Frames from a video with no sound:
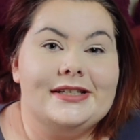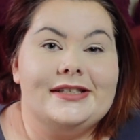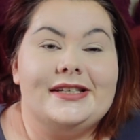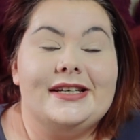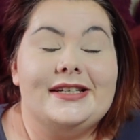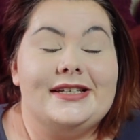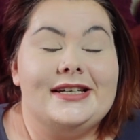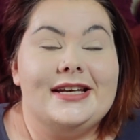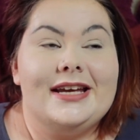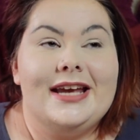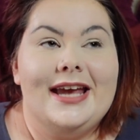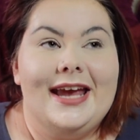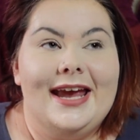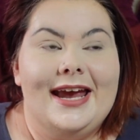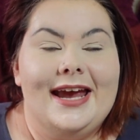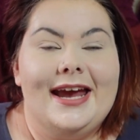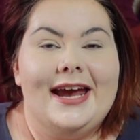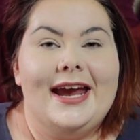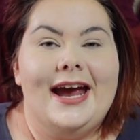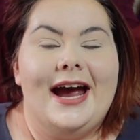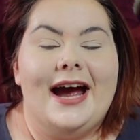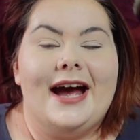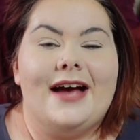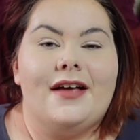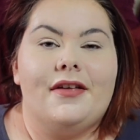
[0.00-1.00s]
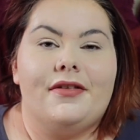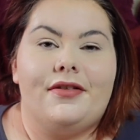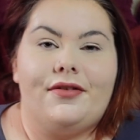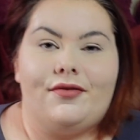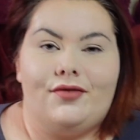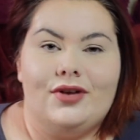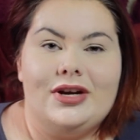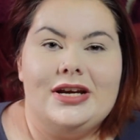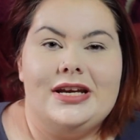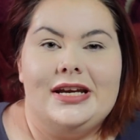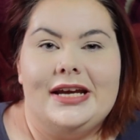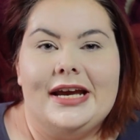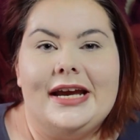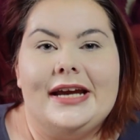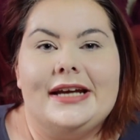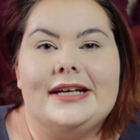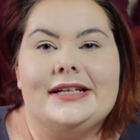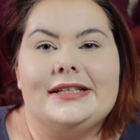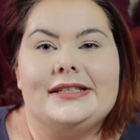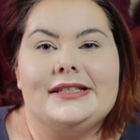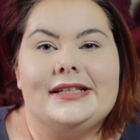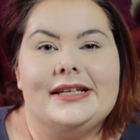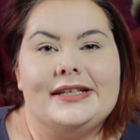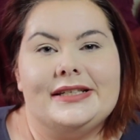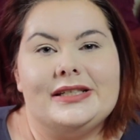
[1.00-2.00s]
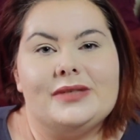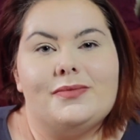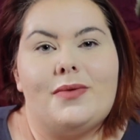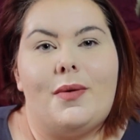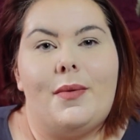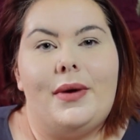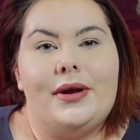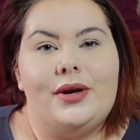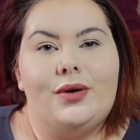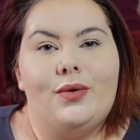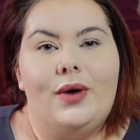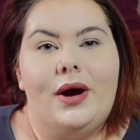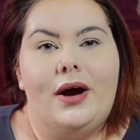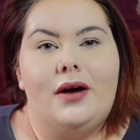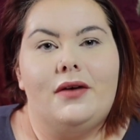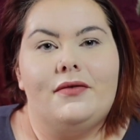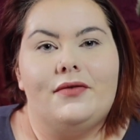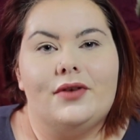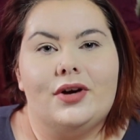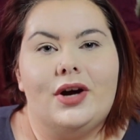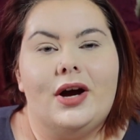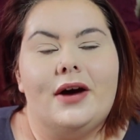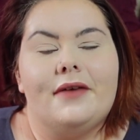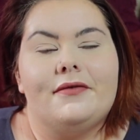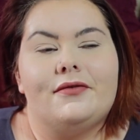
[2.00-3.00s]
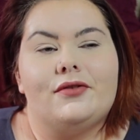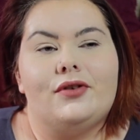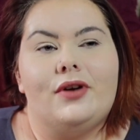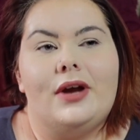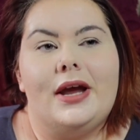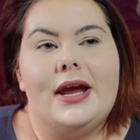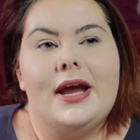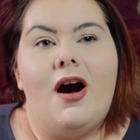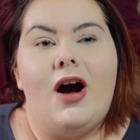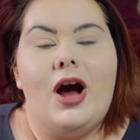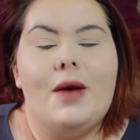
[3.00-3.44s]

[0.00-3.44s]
Sitting here at 3 years into my mental health recovery,